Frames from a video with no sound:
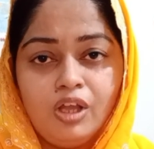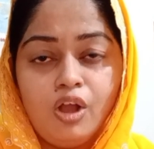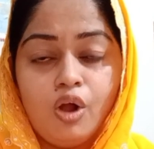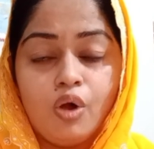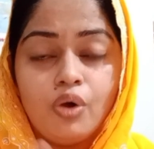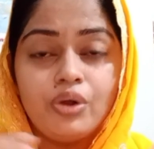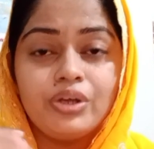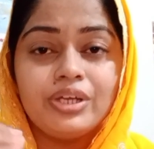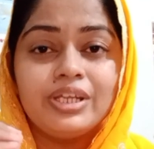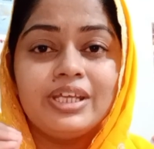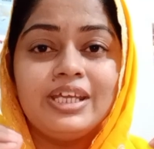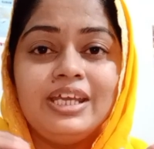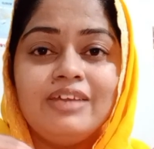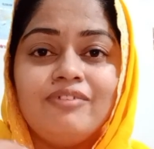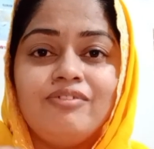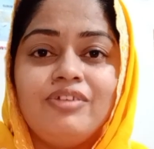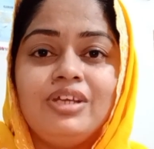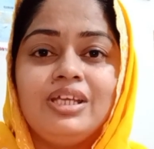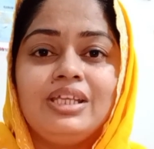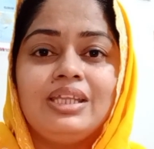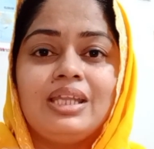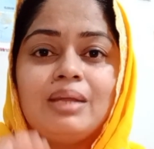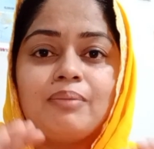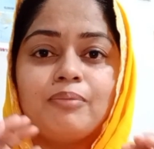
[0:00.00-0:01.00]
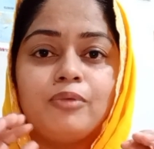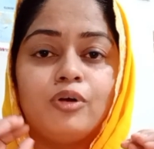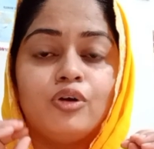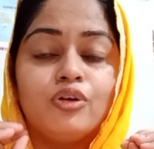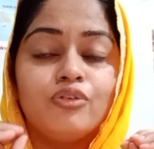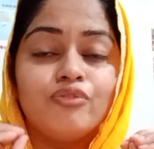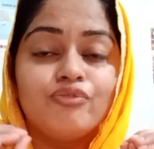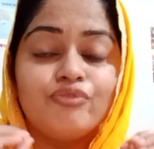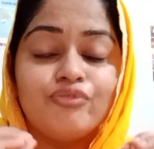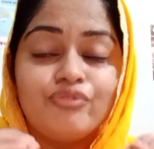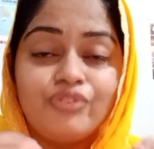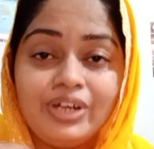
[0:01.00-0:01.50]
on giving them,
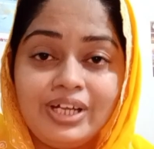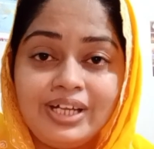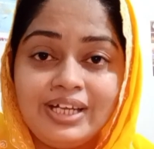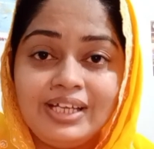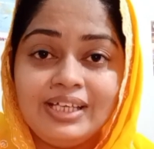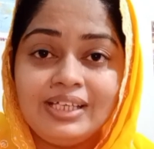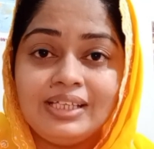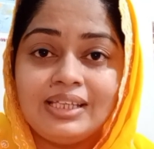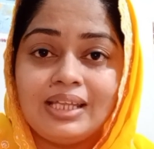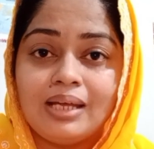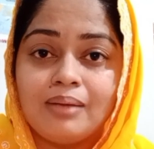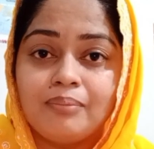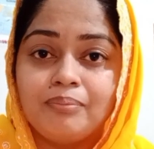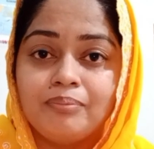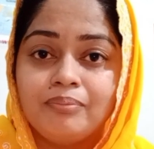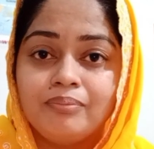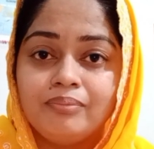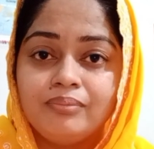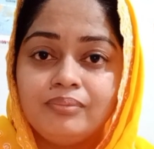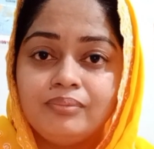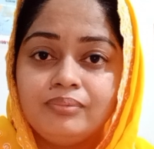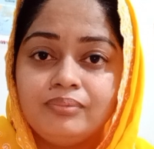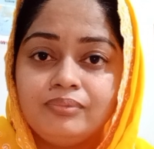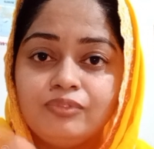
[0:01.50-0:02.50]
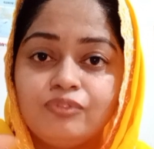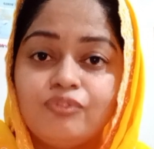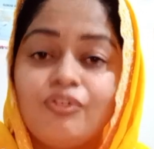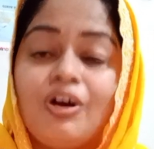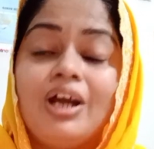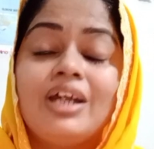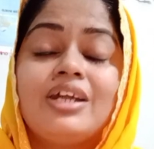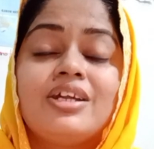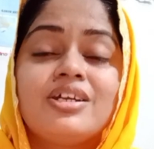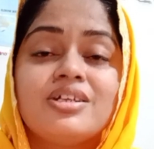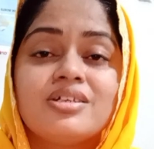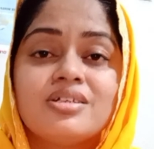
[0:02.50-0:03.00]
on feeding them
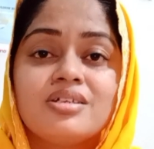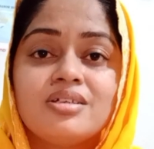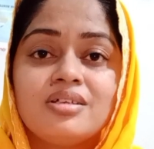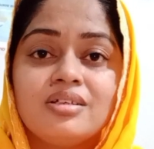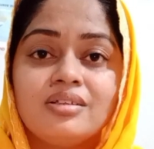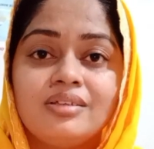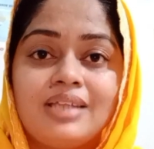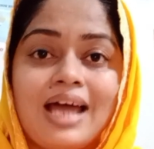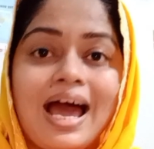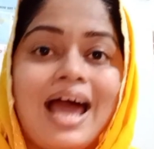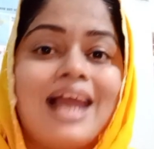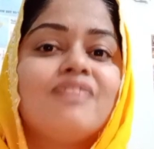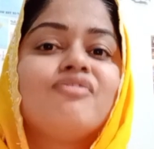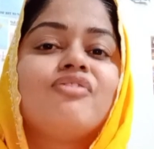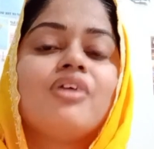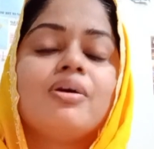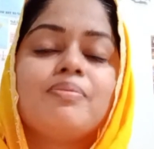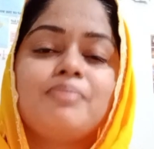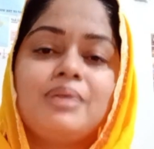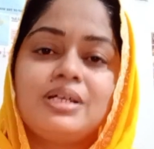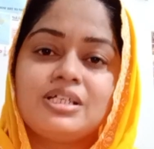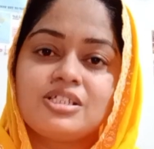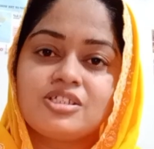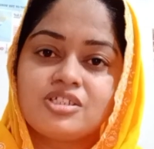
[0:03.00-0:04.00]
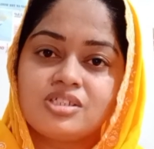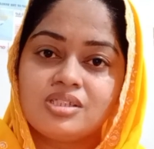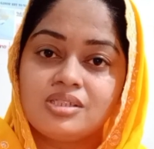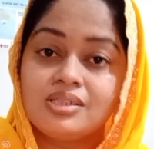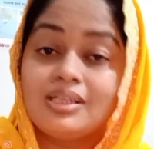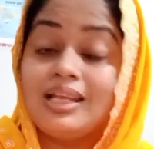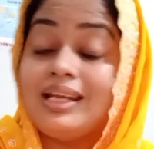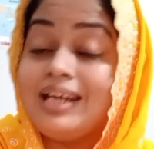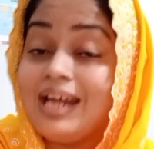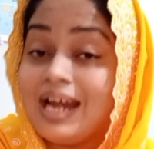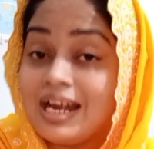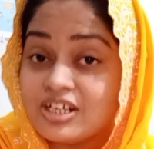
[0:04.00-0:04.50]
what? The alphabets,
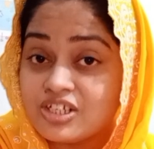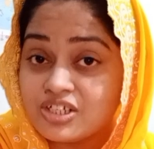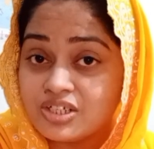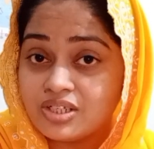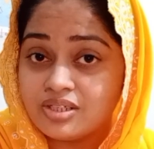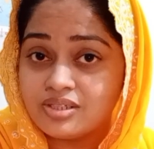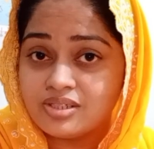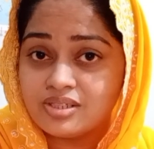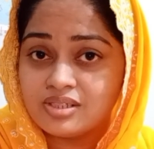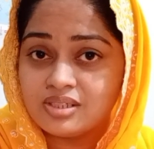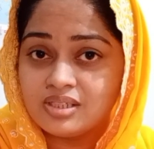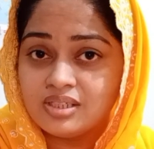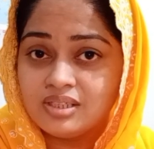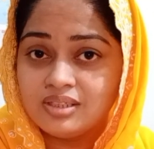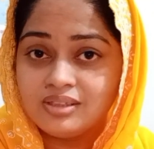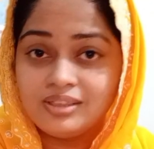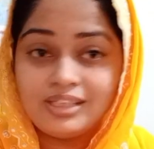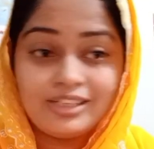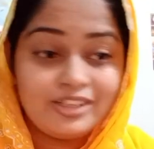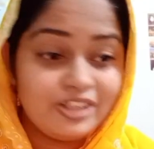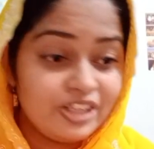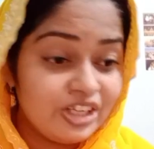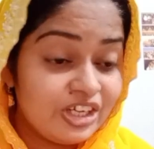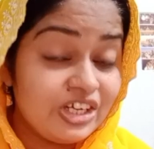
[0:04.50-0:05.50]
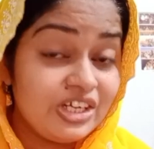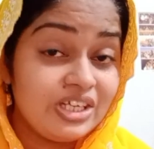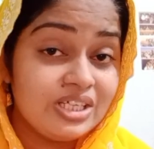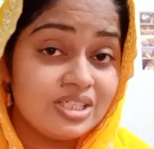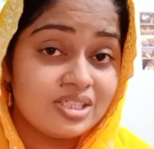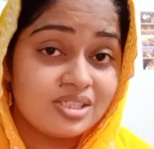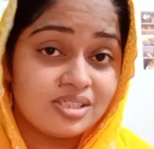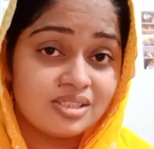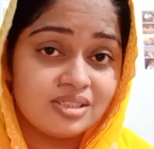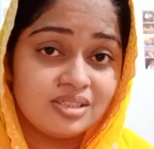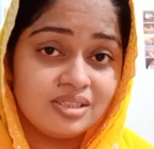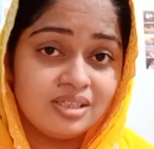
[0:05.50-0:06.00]
the letters, the
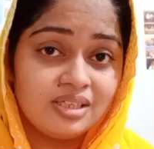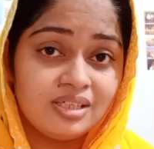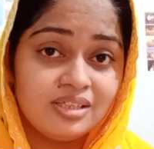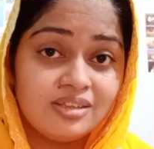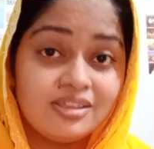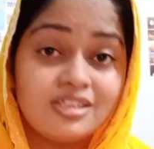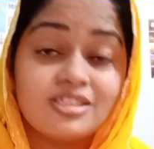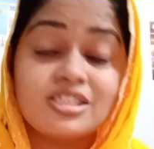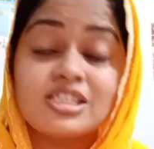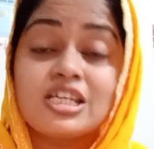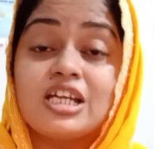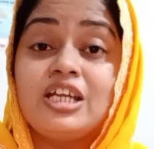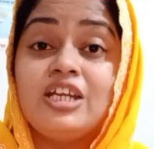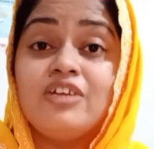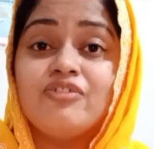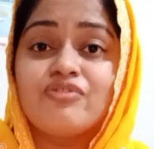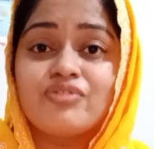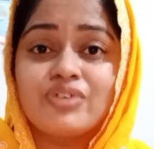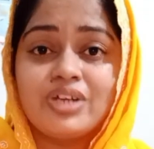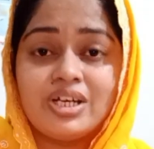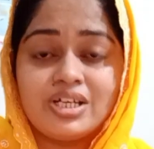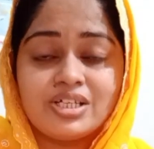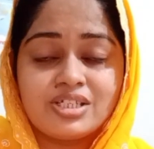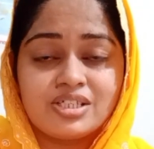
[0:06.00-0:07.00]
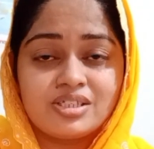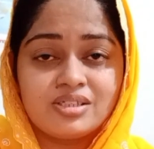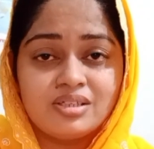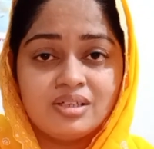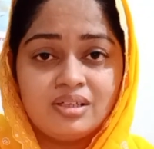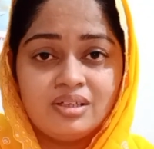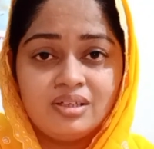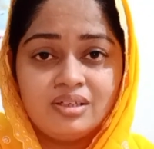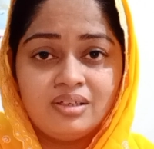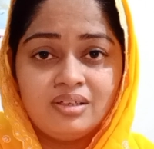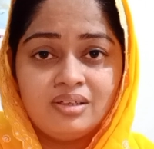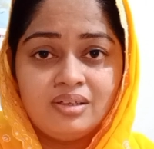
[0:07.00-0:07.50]
degrees, the certificates.
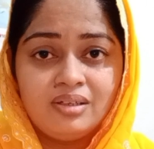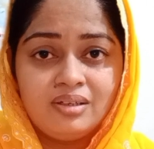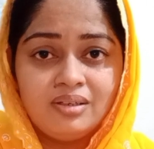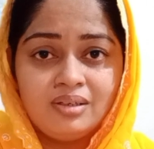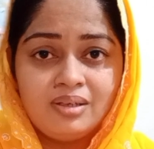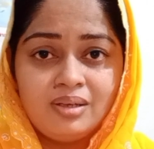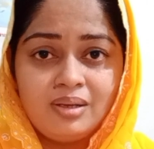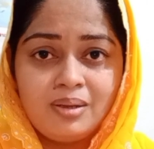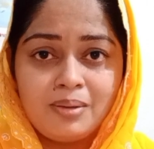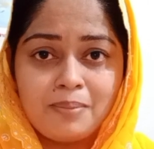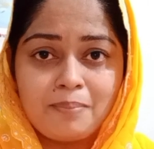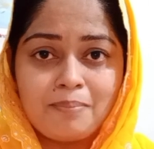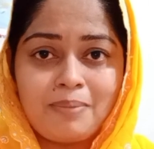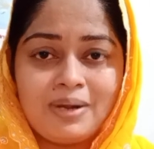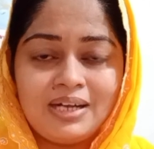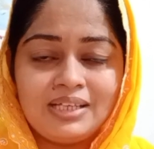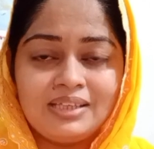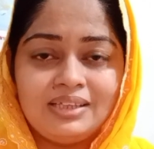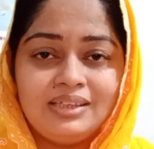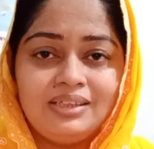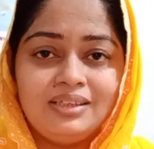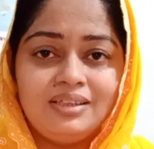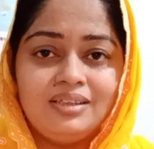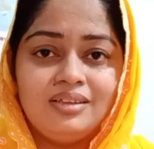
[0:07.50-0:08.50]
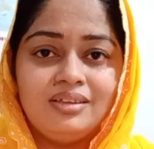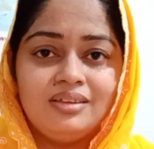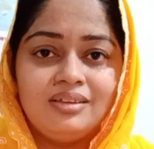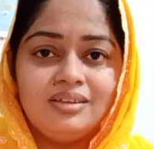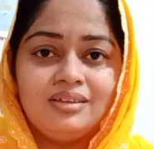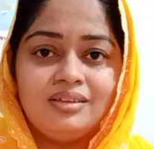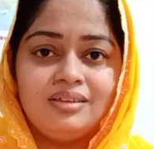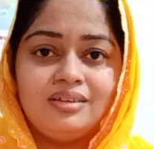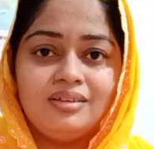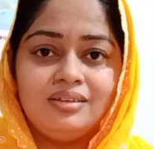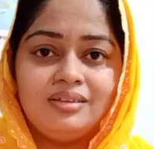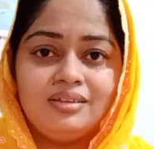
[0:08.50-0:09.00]
But
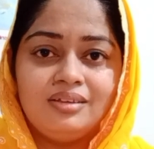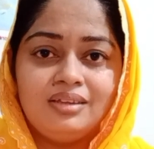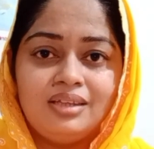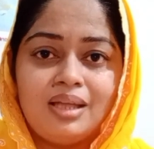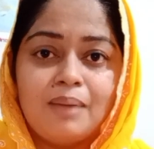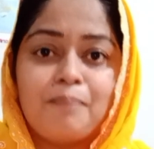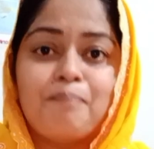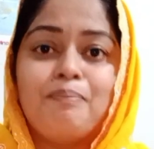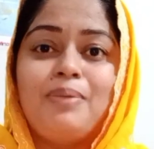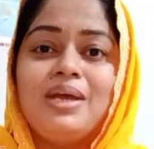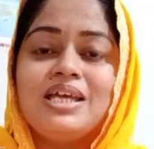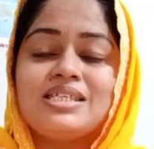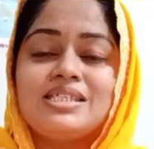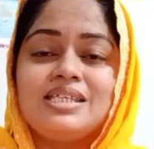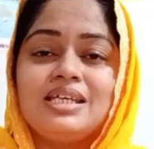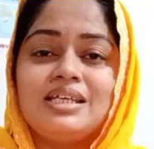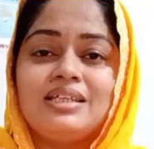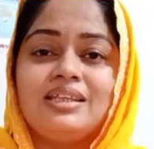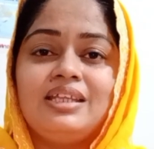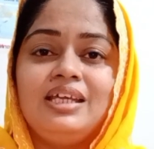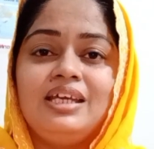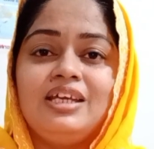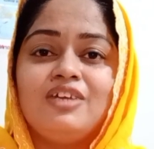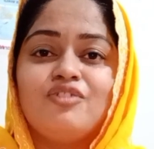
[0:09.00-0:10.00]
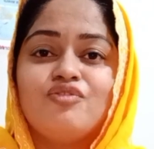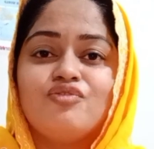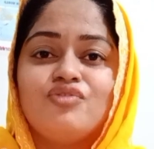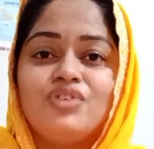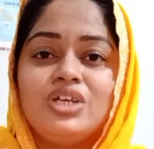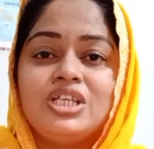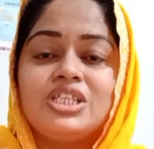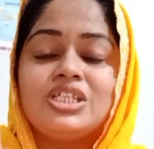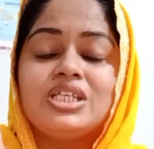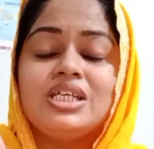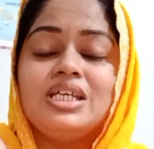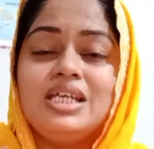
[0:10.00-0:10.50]
the basic thing
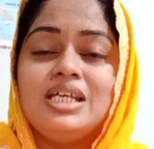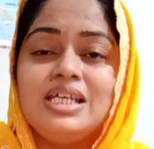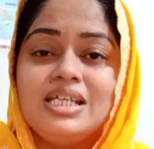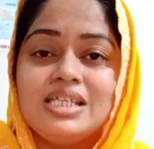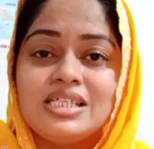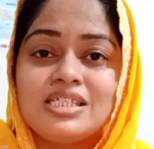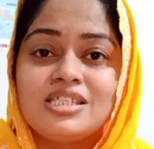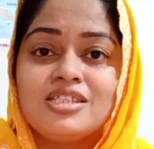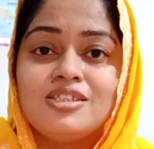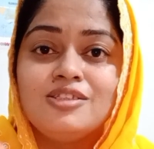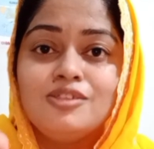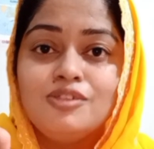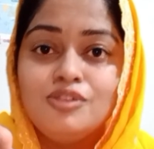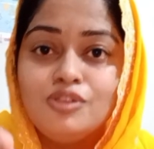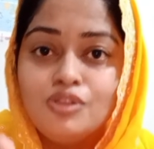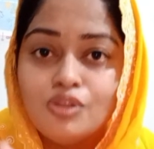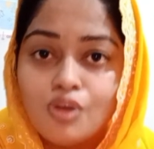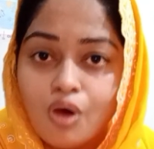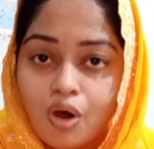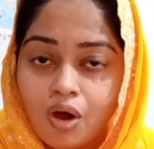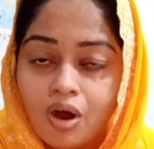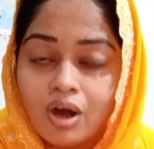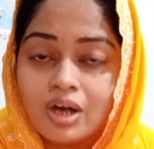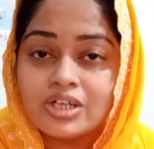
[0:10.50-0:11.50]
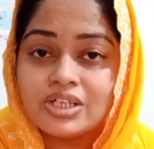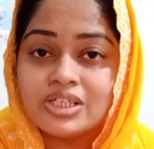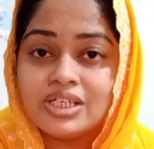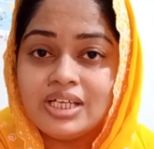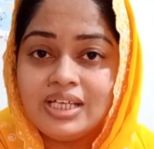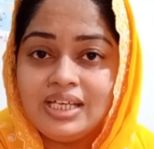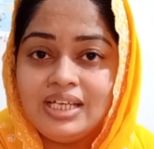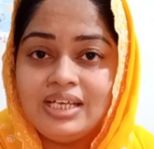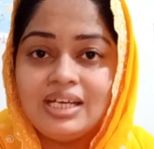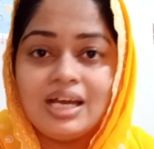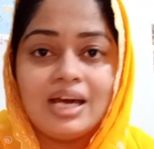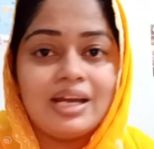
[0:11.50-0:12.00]
which is not
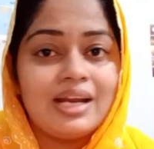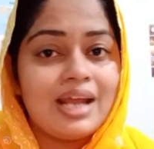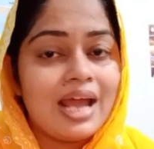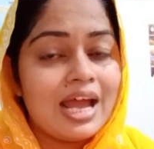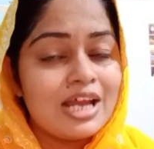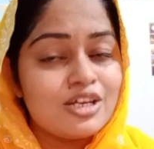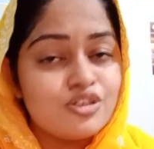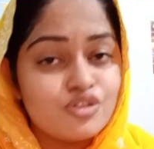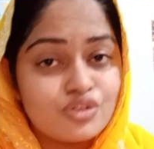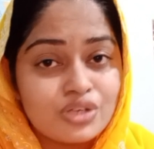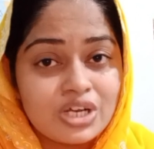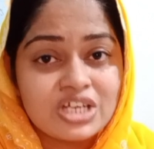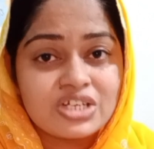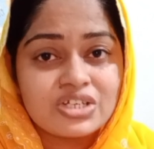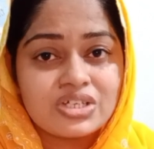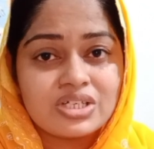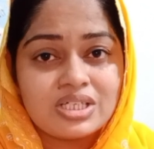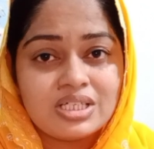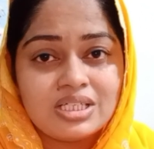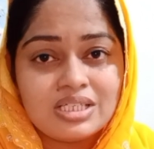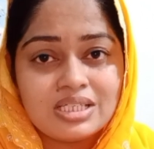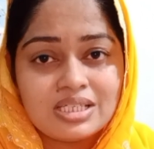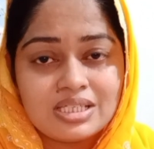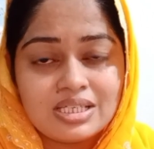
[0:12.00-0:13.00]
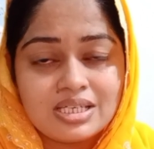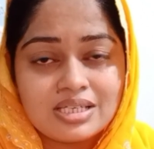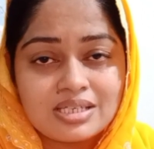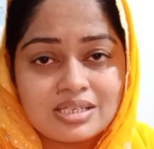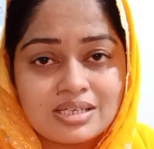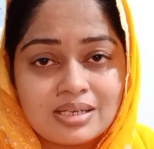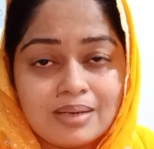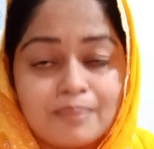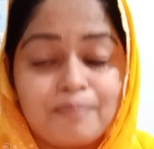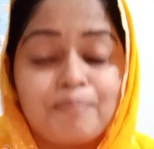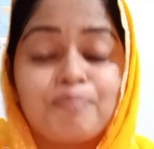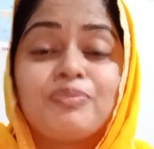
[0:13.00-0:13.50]
in our educational
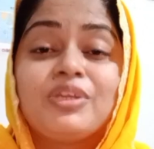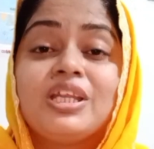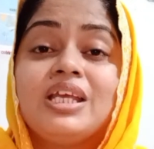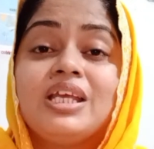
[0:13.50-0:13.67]
system